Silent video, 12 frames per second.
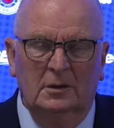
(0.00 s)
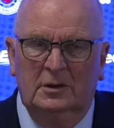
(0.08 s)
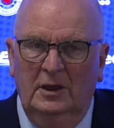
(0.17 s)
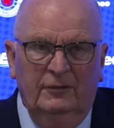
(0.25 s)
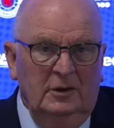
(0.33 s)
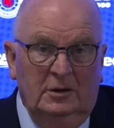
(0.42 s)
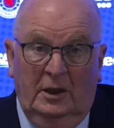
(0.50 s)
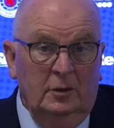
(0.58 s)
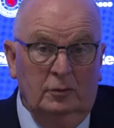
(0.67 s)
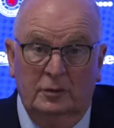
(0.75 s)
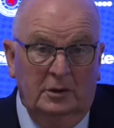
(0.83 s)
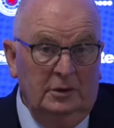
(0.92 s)
Dave's
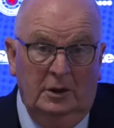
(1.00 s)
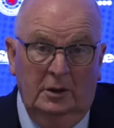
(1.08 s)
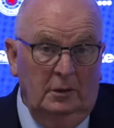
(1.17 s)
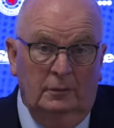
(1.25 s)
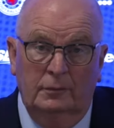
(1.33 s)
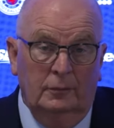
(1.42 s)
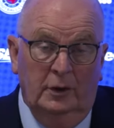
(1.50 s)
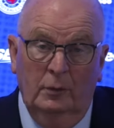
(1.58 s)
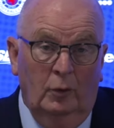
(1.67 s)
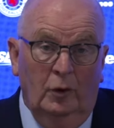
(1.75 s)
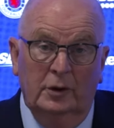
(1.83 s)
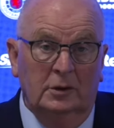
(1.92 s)
entitled to say what he
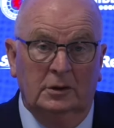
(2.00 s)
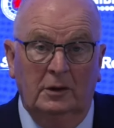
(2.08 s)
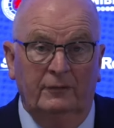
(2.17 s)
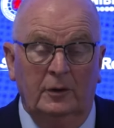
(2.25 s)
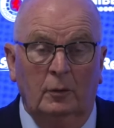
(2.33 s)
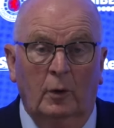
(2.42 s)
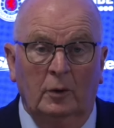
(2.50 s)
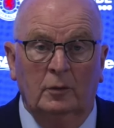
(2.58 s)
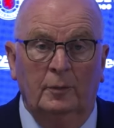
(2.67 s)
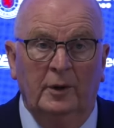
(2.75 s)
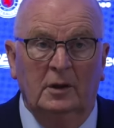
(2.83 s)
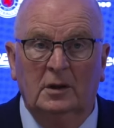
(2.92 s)
wants, it's a free
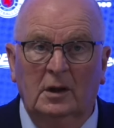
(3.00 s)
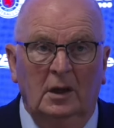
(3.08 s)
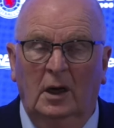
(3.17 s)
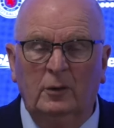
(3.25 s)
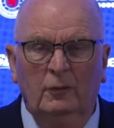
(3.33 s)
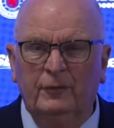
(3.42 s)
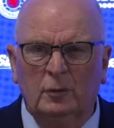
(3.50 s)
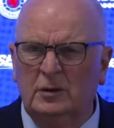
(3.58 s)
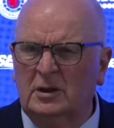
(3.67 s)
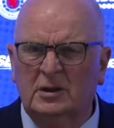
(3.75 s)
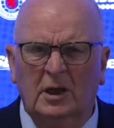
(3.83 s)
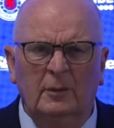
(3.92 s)
world, but I don't feel
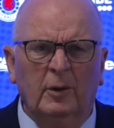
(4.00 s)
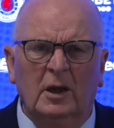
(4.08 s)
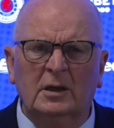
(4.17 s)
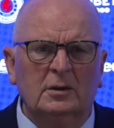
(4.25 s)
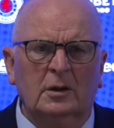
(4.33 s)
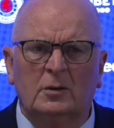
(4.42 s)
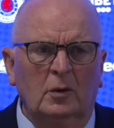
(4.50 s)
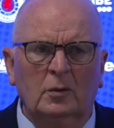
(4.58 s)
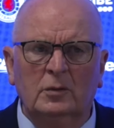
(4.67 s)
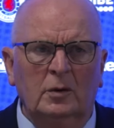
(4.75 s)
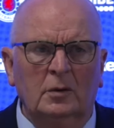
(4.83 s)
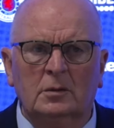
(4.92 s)
destabilised at
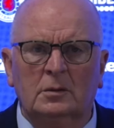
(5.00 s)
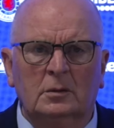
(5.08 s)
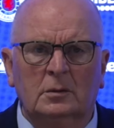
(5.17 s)
all, no.